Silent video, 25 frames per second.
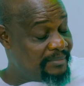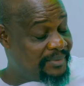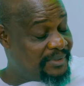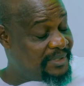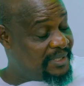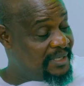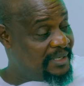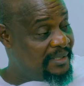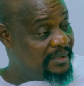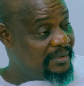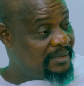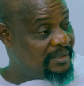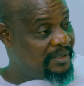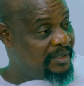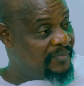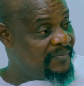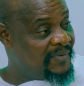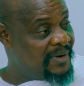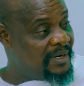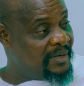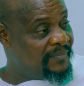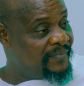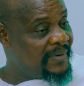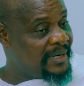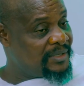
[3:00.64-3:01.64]
I'm seeing
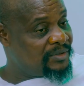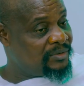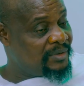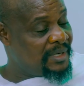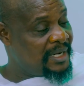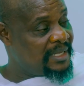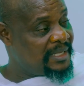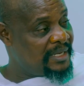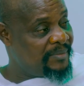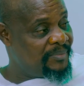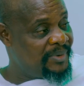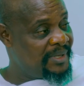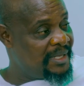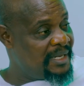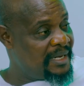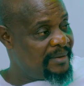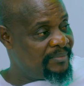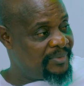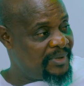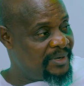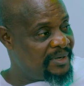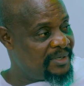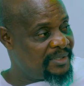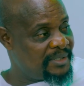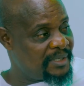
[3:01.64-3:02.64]
Rivers United beating
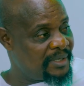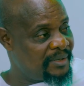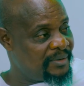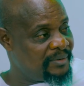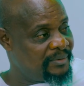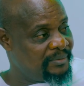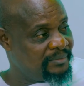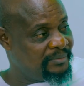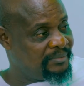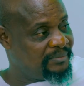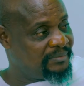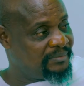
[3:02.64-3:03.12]
them 3-0.